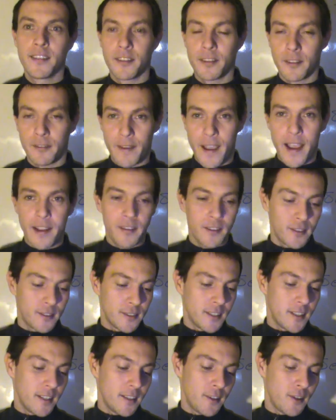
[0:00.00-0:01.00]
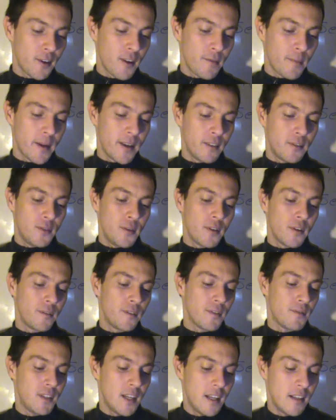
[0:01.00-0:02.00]
The, the factor uh, you're off by
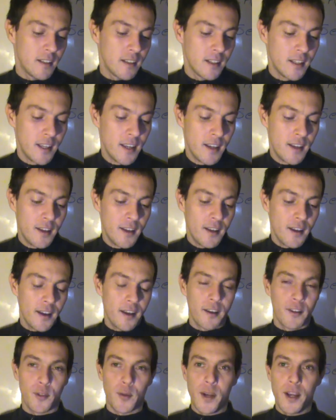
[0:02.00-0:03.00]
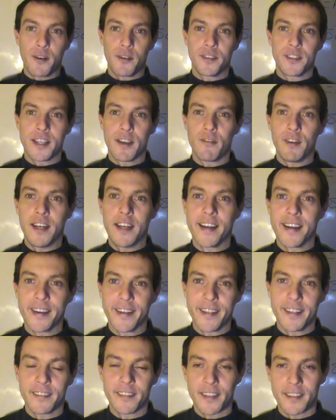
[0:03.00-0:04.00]
215 to uh,
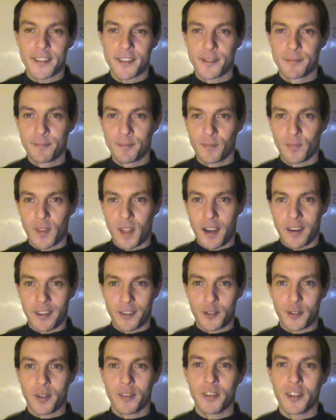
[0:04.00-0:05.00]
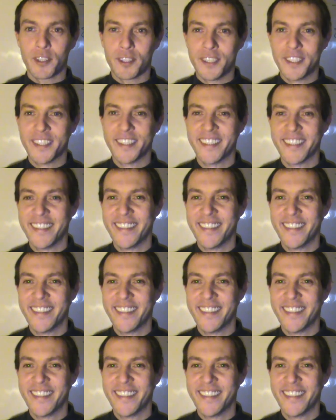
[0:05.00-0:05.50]
379. That's not a trivial